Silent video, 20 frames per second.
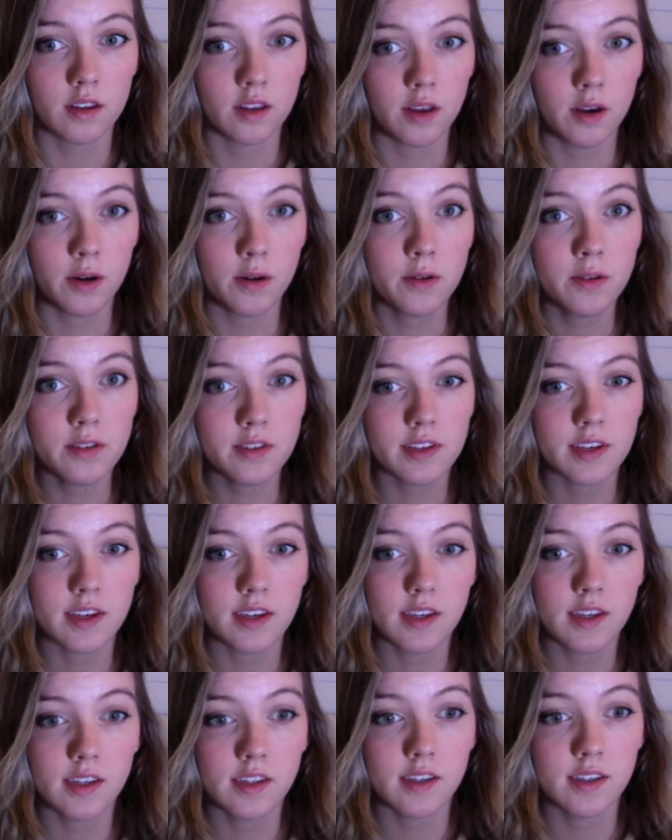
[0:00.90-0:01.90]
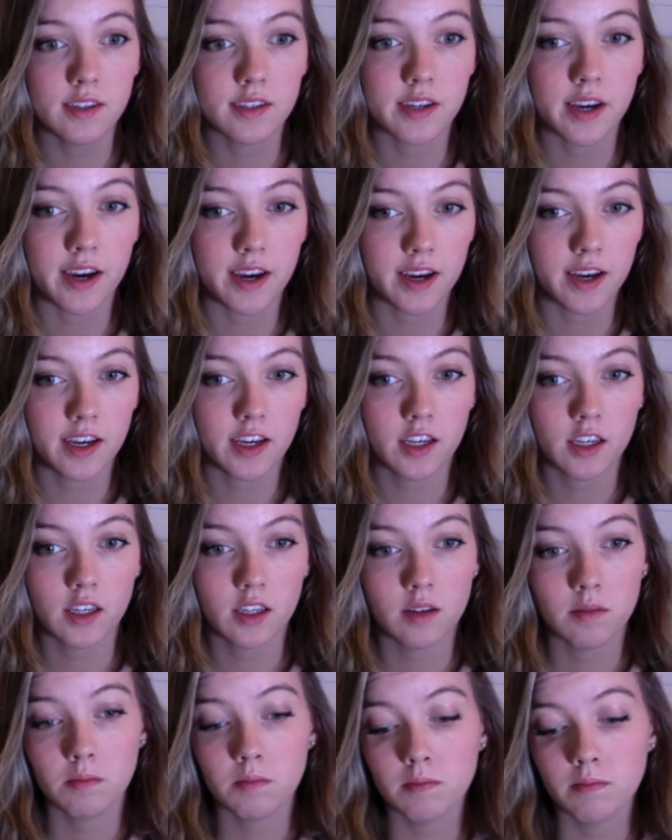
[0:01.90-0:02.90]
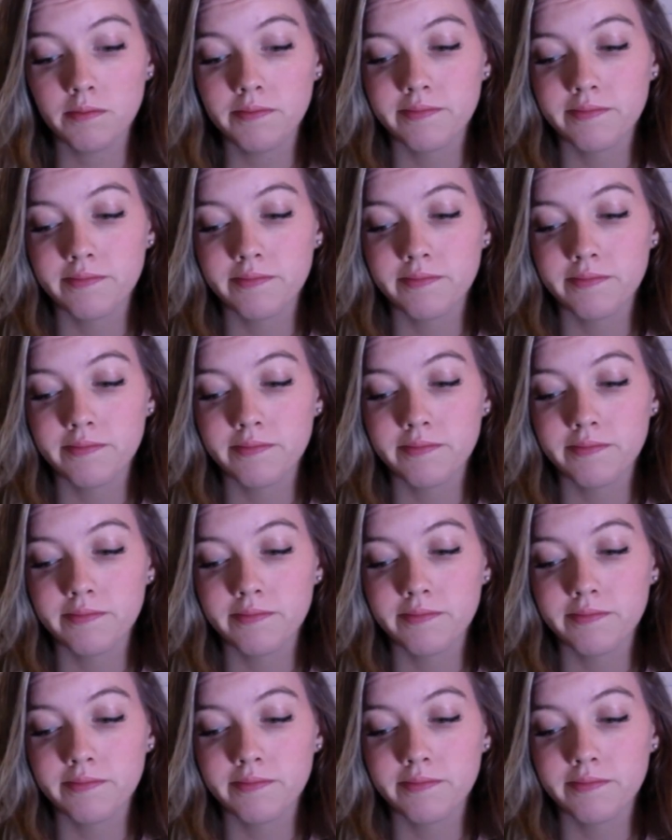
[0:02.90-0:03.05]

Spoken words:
Closing time.